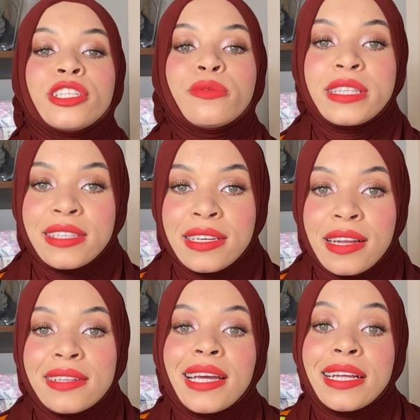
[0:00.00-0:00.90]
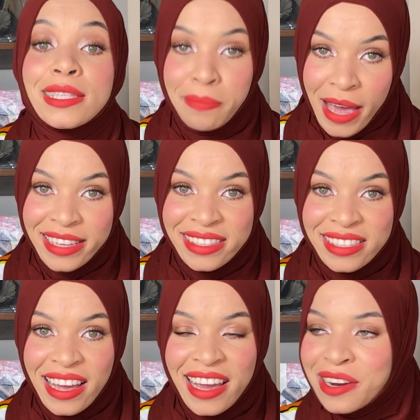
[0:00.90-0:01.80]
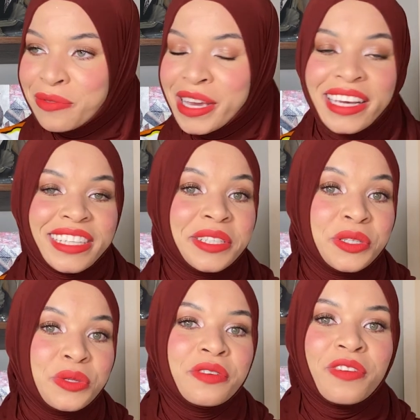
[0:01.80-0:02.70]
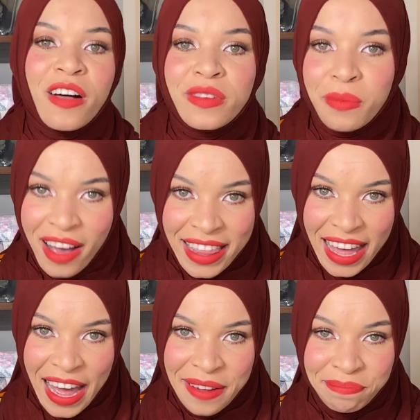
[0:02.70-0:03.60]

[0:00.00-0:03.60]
Woodson did his best, and we can continue to evolve upon that.